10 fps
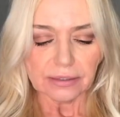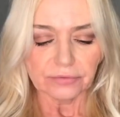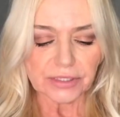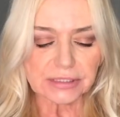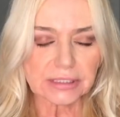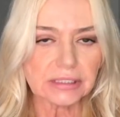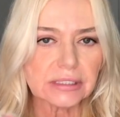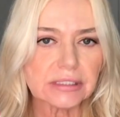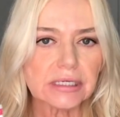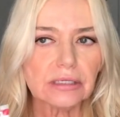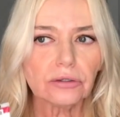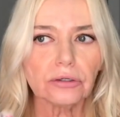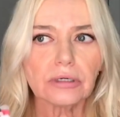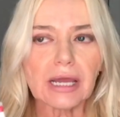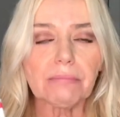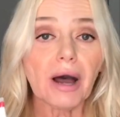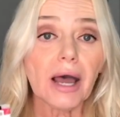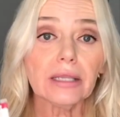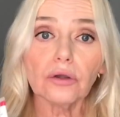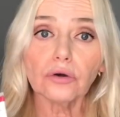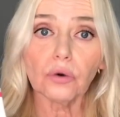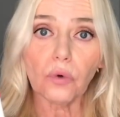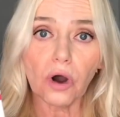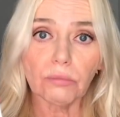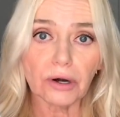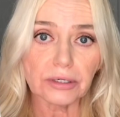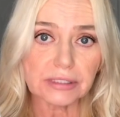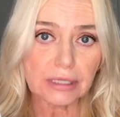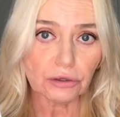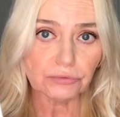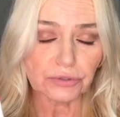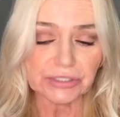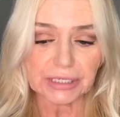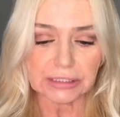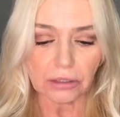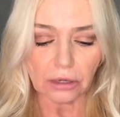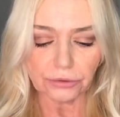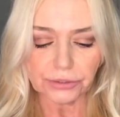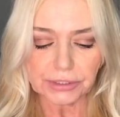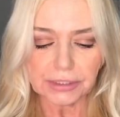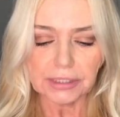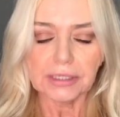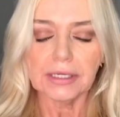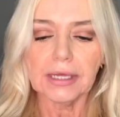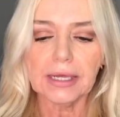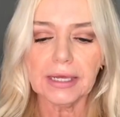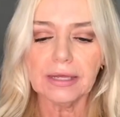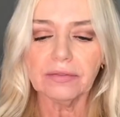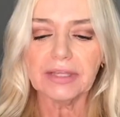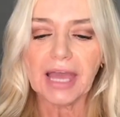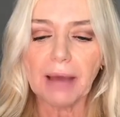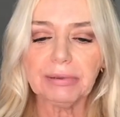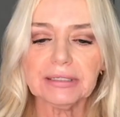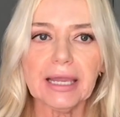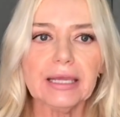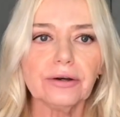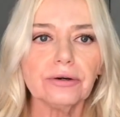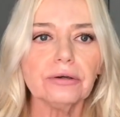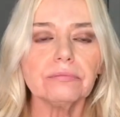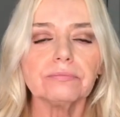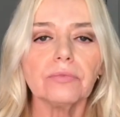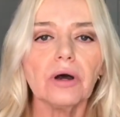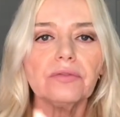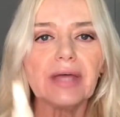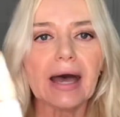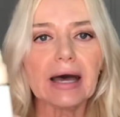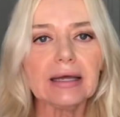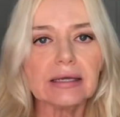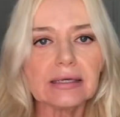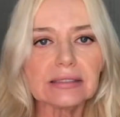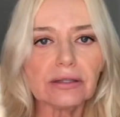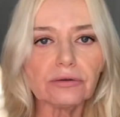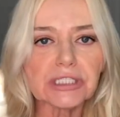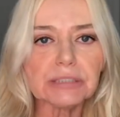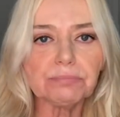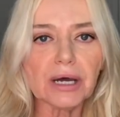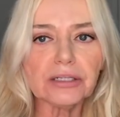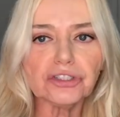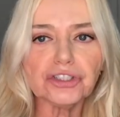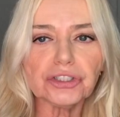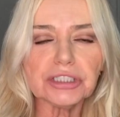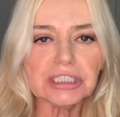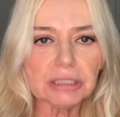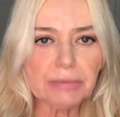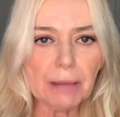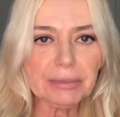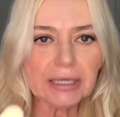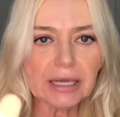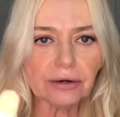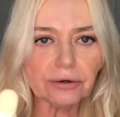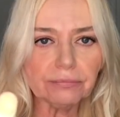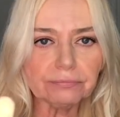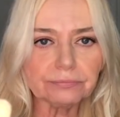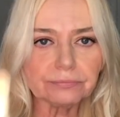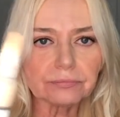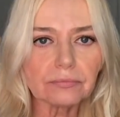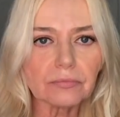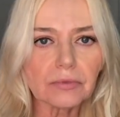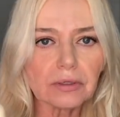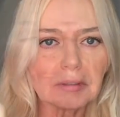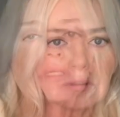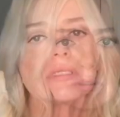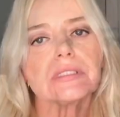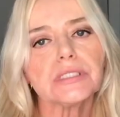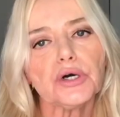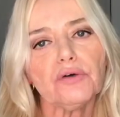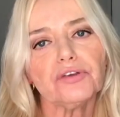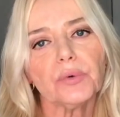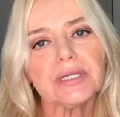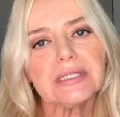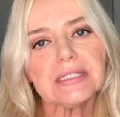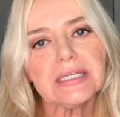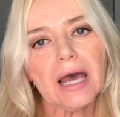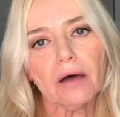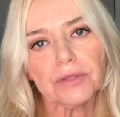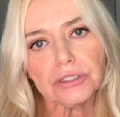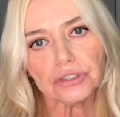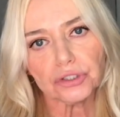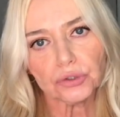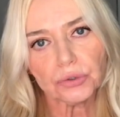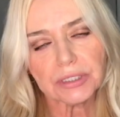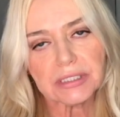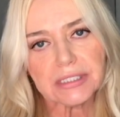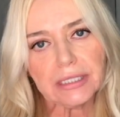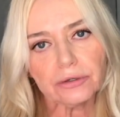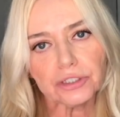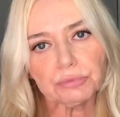This concealer at my local Walmart sells for $6. And the applicator on that is a little sponge tip applicator. So if you want to see how these two concealers